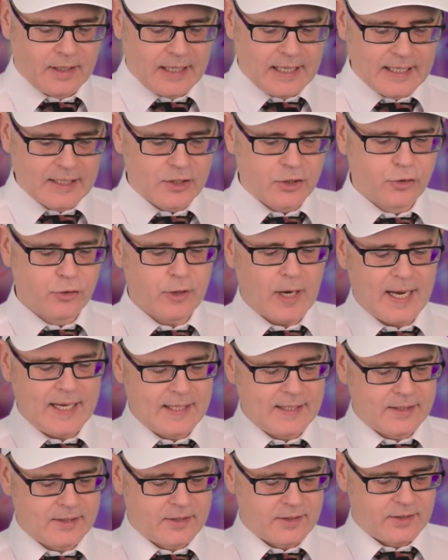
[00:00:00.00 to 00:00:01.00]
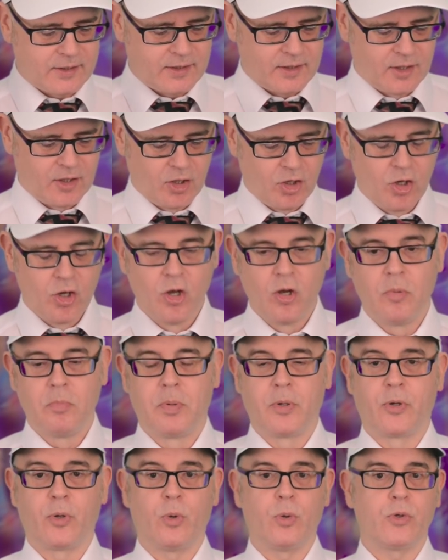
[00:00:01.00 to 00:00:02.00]
is great,
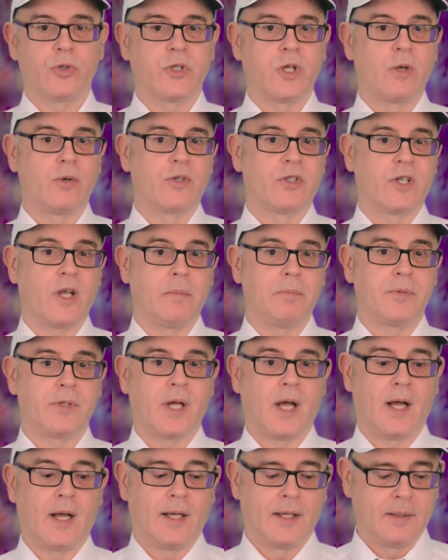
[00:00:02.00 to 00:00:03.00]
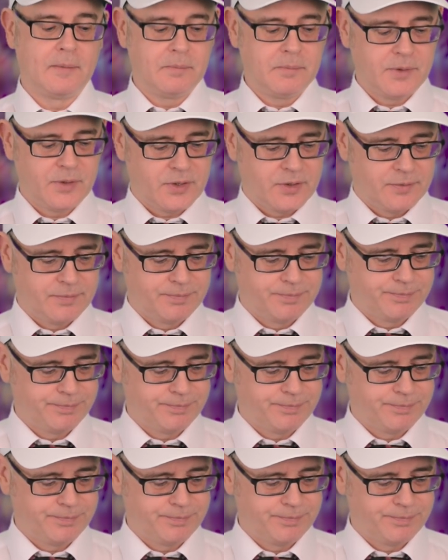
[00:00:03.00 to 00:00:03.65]
but also sometimes